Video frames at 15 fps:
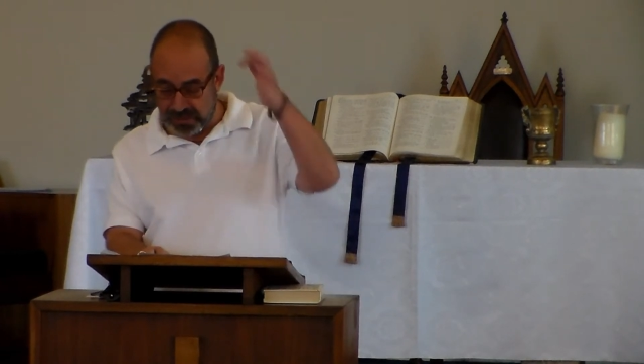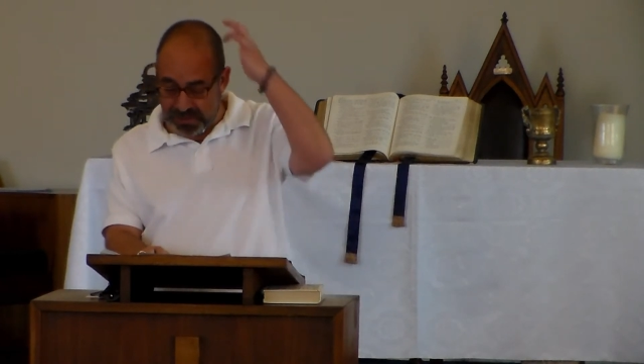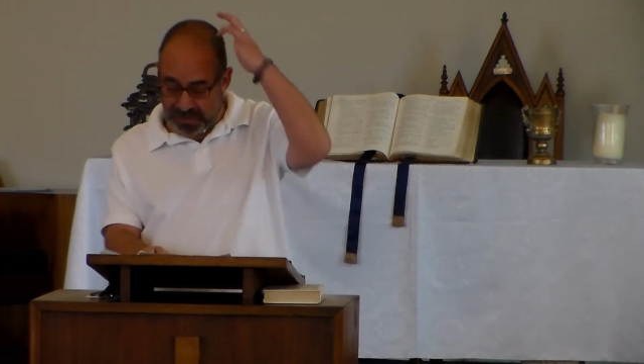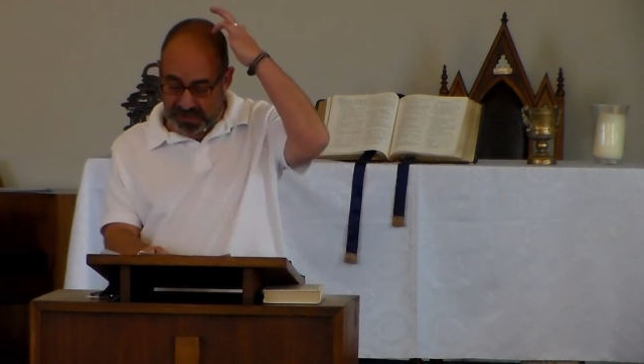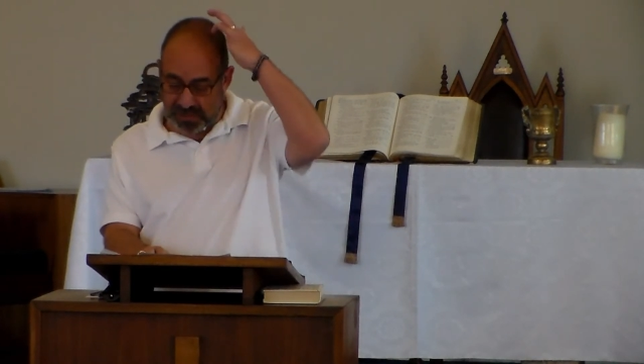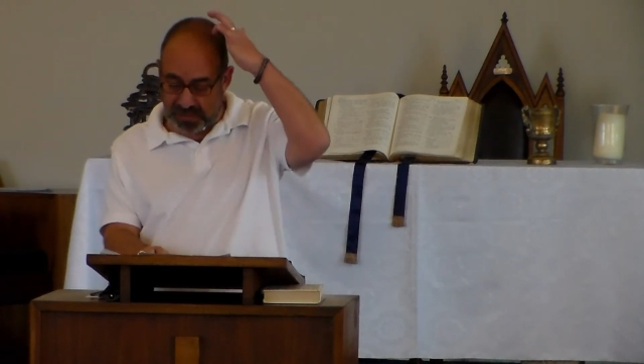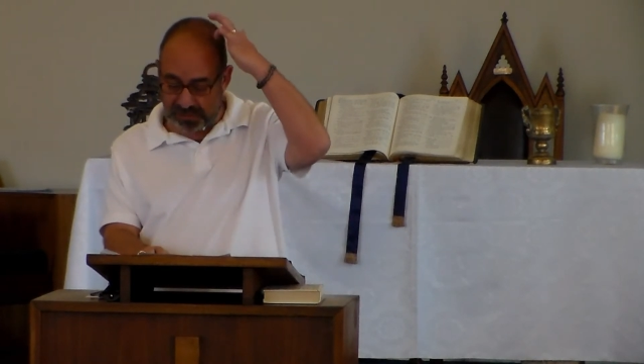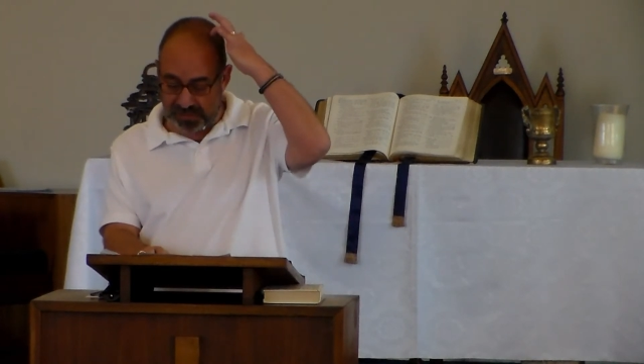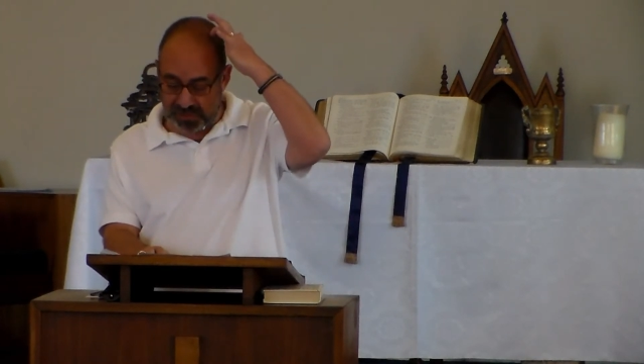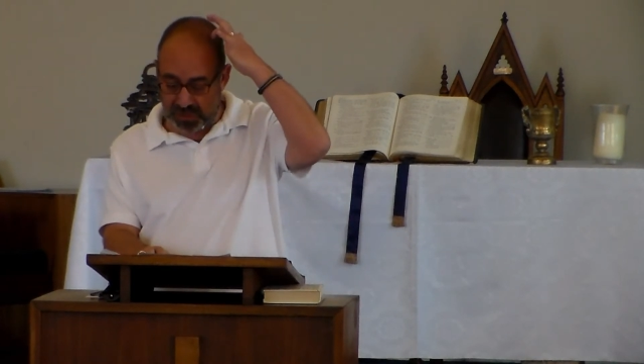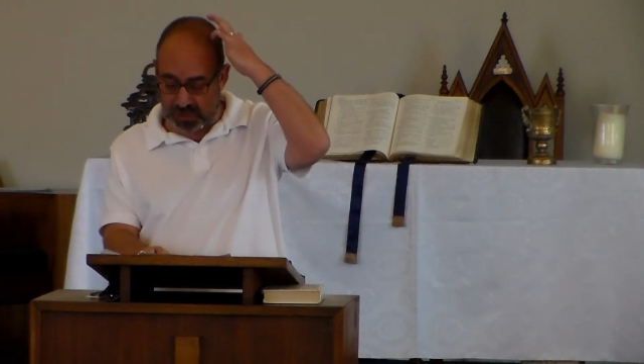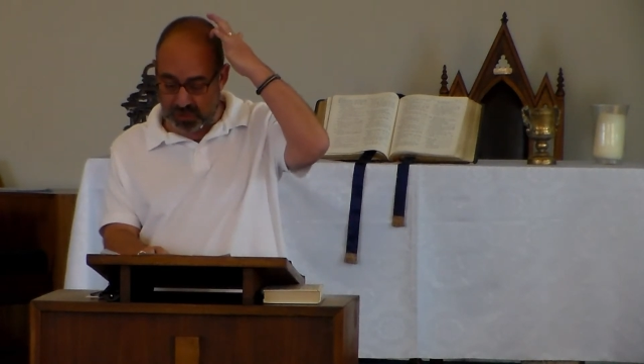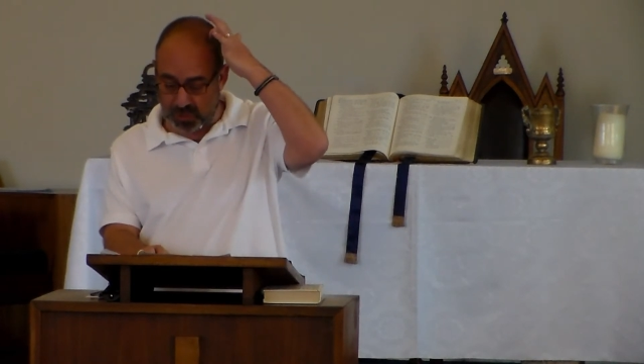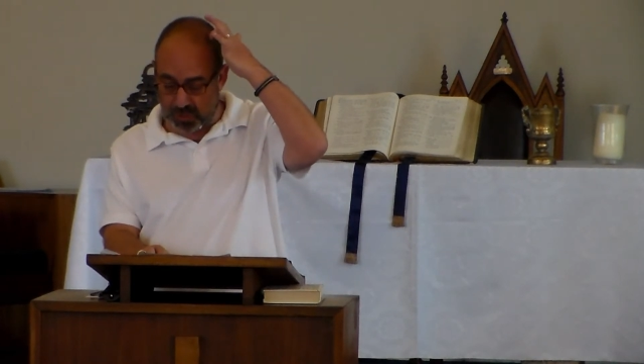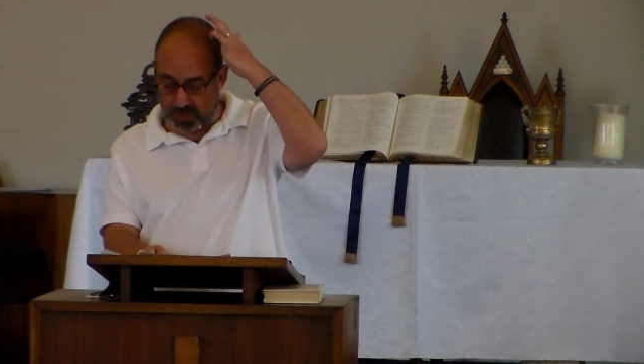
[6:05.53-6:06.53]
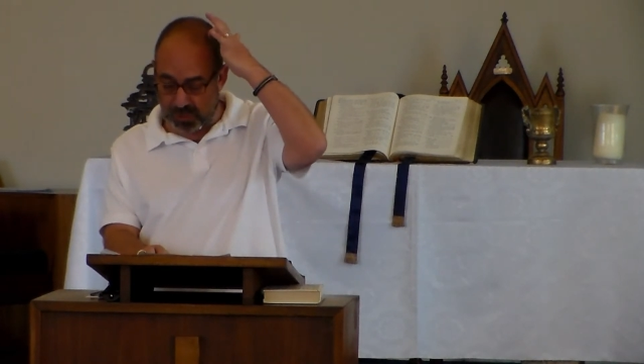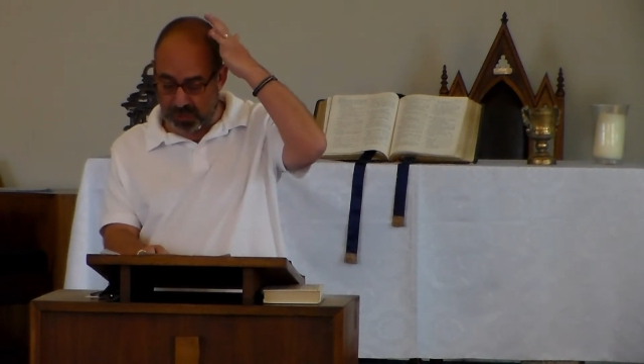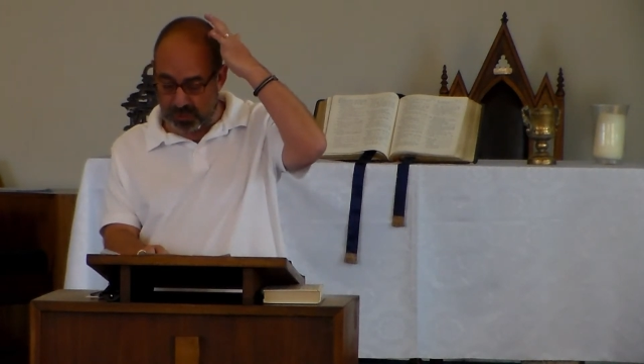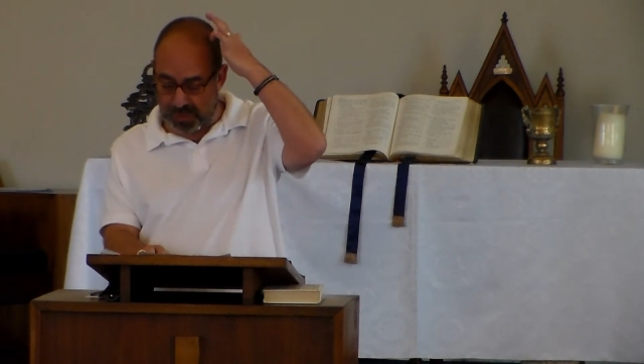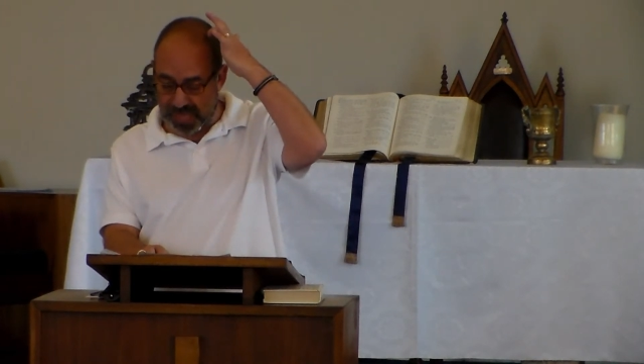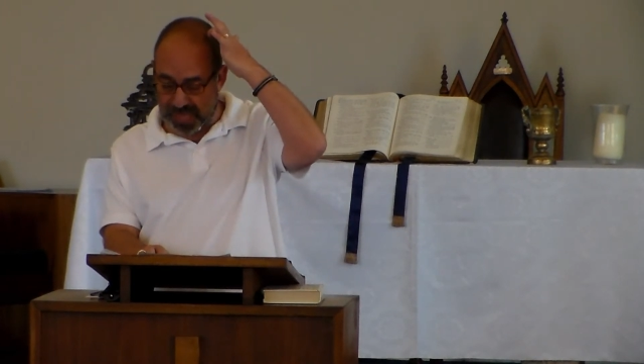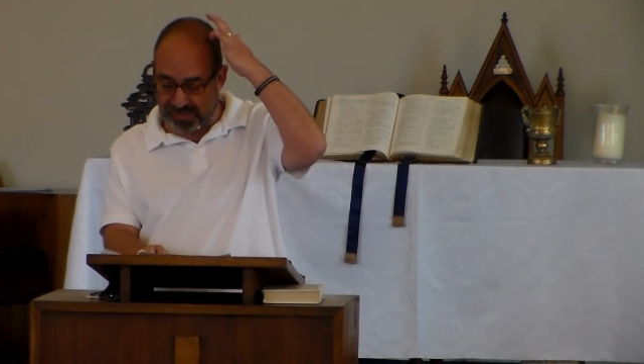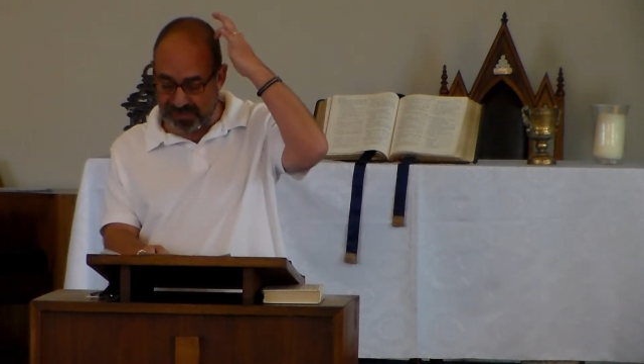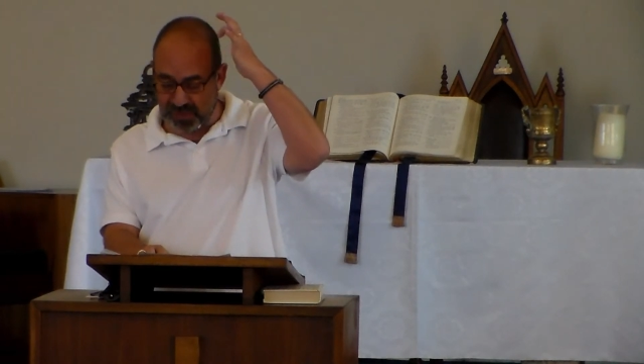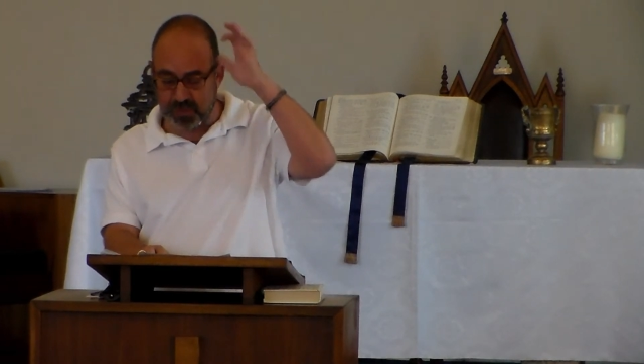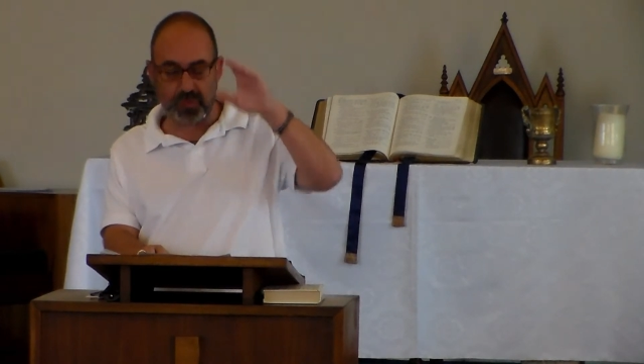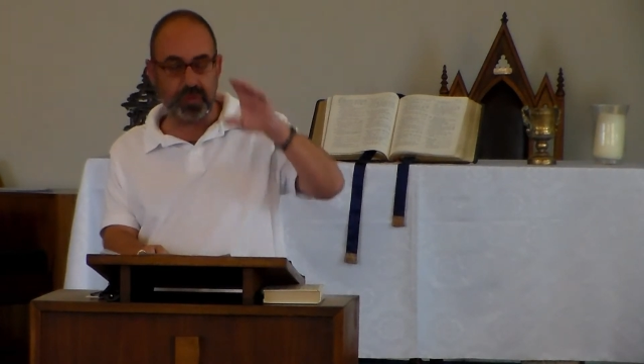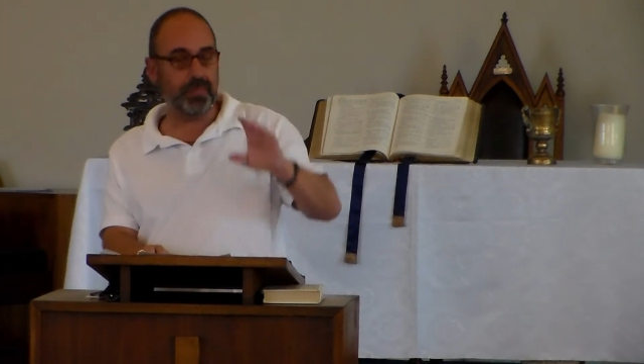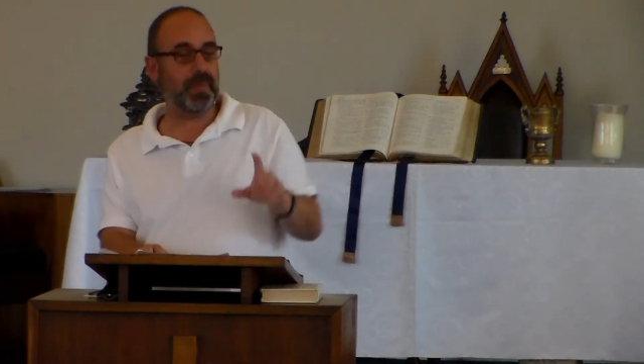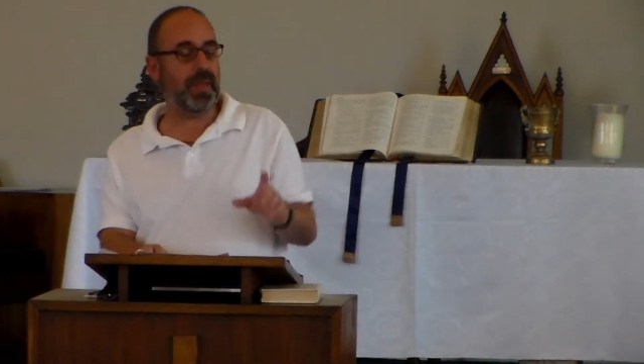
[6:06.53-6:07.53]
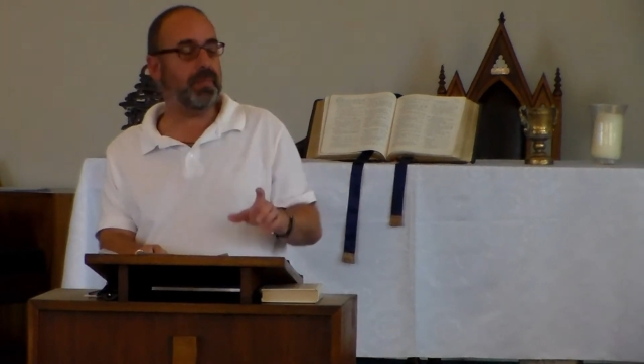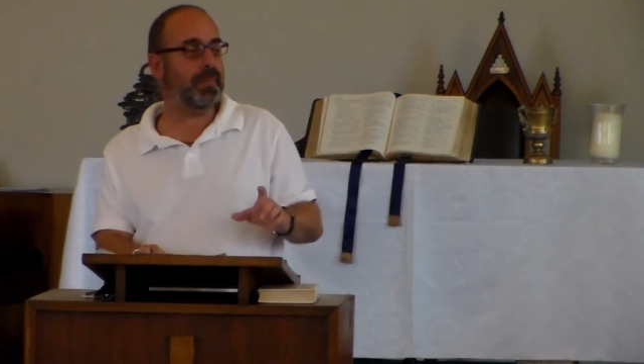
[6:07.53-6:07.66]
context of the story, we have to